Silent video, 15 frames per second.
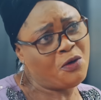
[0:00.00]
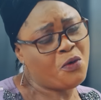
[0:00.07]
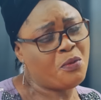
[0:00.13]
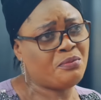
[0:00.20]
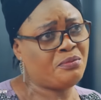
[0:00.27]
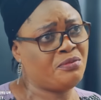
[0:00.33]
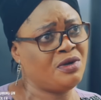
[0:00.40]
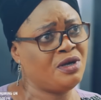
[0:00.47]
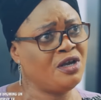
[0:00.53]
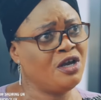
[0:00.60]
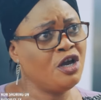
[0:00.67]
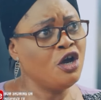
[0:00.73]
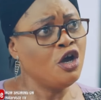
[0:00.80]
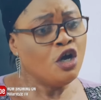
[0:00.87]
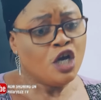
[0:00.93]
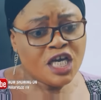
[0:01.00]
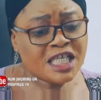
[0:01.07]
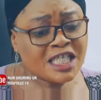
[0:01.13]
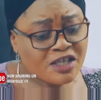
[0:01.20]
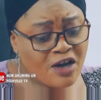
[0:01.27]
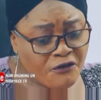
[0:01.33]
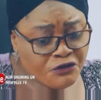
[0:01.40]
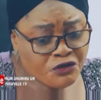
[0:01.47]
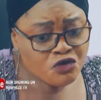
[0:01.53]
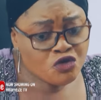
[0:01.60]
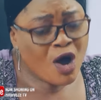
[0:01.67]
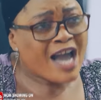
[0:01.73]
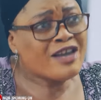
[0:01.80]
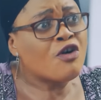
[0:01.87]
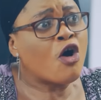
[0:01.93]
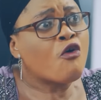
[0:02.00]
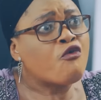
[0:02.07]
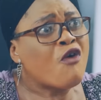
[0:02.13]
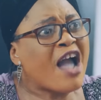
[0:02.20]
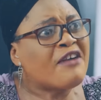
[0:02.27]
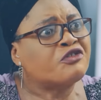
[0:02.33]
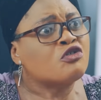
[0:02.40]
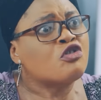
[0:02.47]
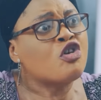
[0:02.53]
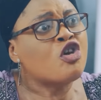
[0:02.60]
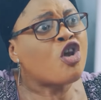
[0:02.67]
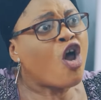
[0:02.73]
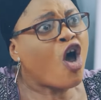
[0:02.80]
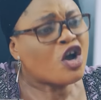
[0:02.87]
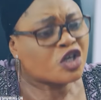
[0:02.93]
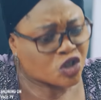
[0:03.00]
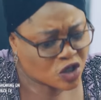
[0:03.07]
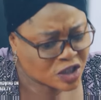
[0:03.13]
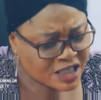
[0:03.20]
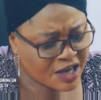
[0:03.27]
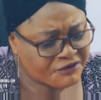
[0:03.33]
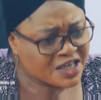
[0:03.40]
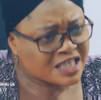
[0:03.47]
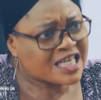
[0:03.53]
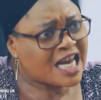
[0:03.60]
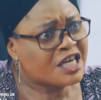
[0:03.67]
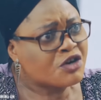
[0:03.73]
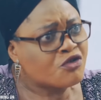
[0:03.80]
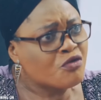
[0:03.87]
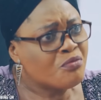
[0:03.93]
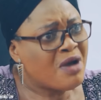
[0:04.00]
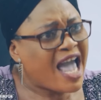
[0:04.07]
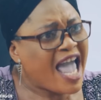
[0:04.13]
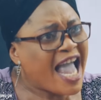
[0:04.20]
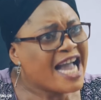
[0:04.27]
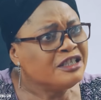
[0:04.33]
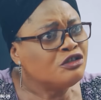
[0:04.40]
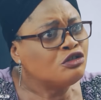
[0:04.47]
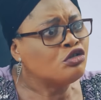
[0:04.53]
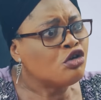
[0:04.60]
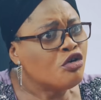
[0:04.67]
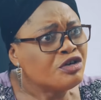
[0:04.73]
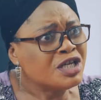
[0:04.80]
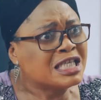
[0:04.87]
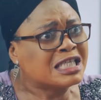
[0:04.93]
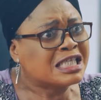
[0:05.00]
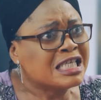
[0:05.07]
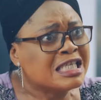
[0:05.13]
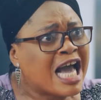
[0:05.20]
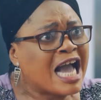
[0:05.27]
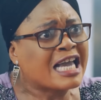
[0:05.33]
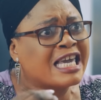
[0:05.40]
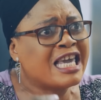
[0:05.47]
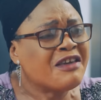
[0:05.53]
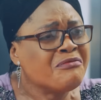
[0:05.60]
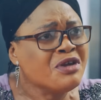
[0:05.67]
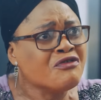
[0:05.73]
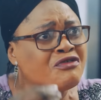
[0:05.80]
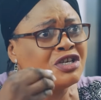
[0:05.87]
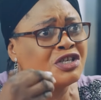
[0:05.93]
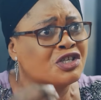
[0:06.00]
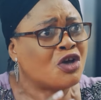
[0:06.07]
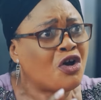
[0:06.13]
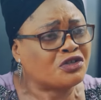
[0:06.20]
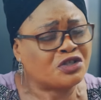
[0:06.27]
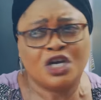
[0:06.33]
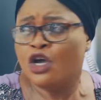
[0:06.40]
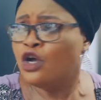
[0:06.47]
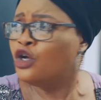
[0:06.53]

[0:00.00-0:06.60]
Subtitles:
home. Instead of you and your wife to lock yourself inside the room and do the thing and give me result,